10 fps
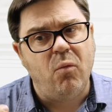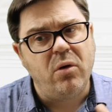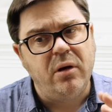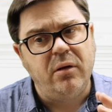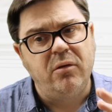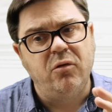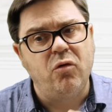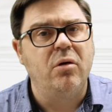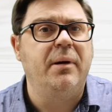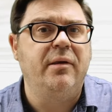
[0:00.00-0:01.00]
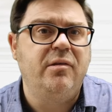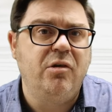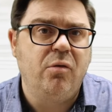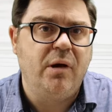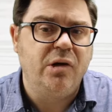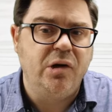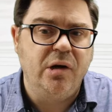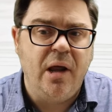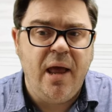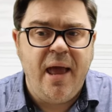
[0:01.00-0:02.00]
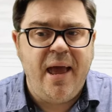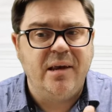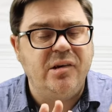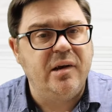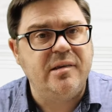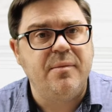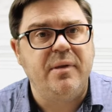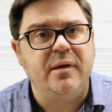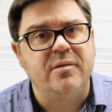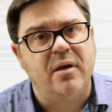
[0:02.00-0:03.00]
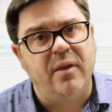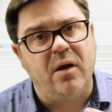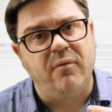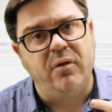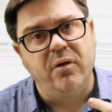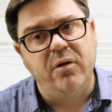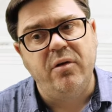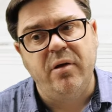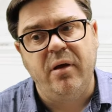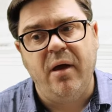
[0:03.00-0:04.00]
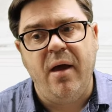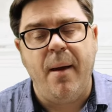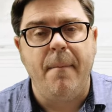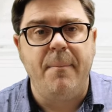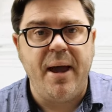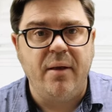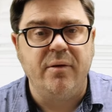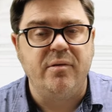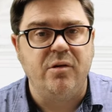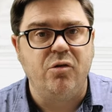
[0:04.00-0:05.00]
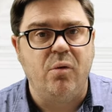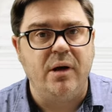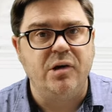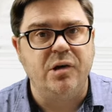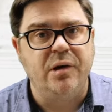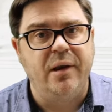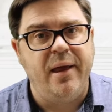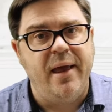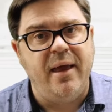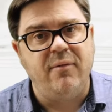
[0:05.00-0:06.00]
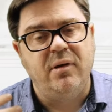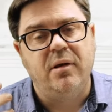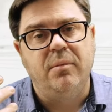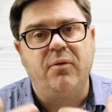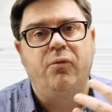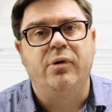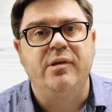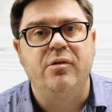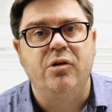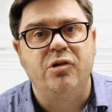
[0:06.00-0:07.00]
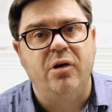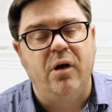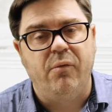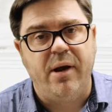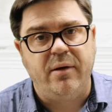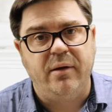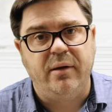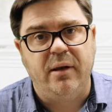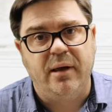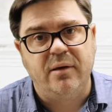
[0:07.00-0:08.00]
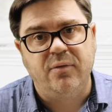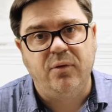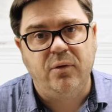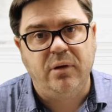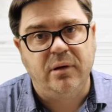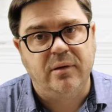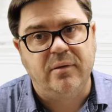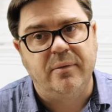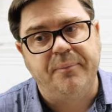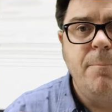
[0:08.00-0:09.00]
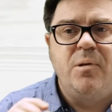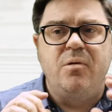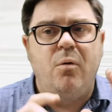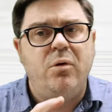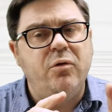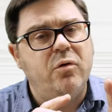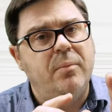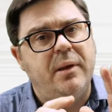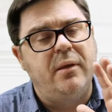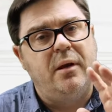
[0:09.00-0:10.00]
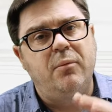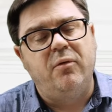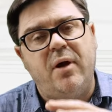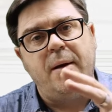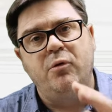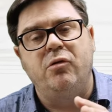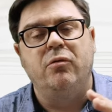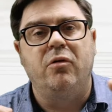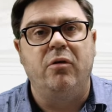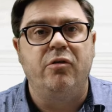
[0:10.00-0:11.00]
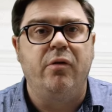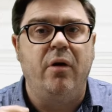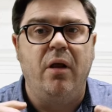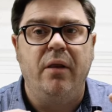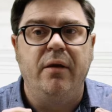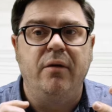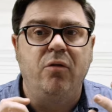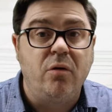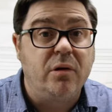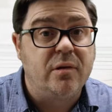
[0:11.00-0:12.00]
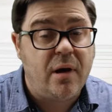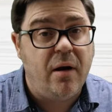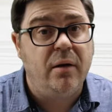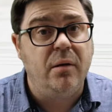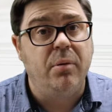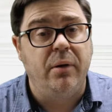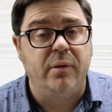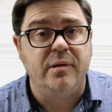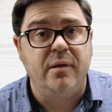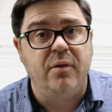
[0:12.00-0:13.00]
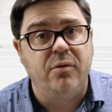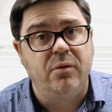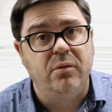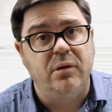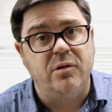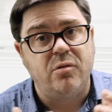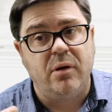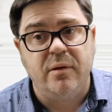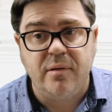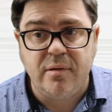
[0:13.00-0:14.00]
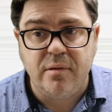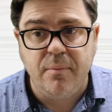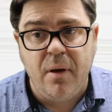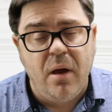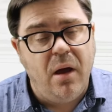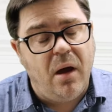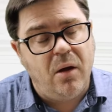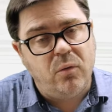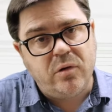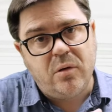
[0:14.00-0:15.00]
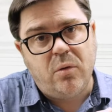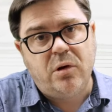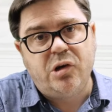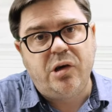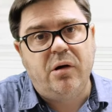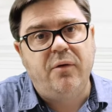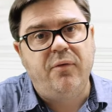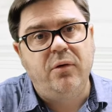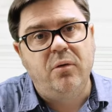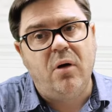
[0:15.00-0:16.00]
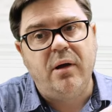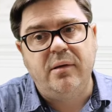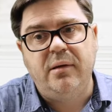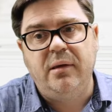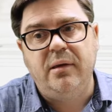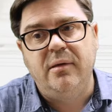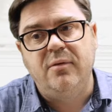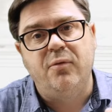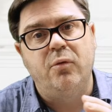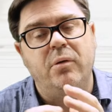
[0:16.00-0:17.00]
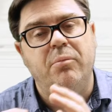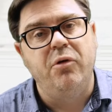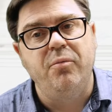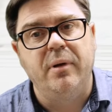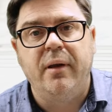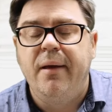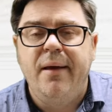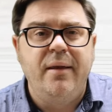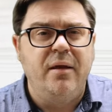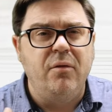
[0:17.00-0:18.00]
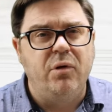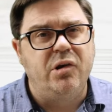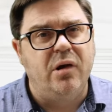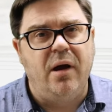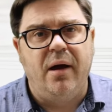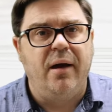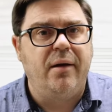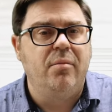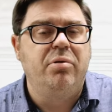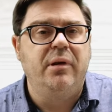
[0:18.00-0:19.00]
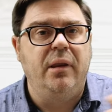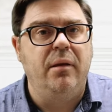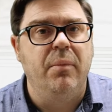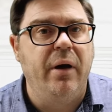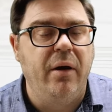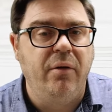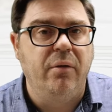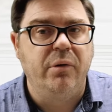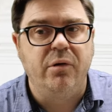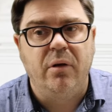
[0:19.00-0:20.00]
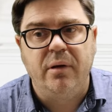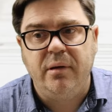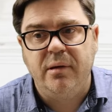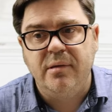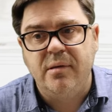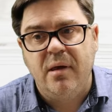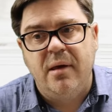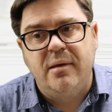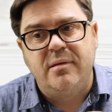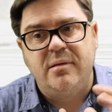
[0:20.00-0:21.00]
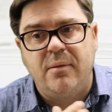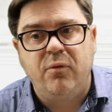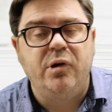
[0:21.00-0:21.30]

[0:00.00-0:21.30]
I wanted to talk about this situation and share some things that I've learned about the situation, having done a bit of research around it in the last few years. So I want to talk about the number of Aboriginal and Torres Strait Islander doctors currently progressing through the Australian system. I also want to share a few ideas for improvement, none of which are completely my own original ideas, some of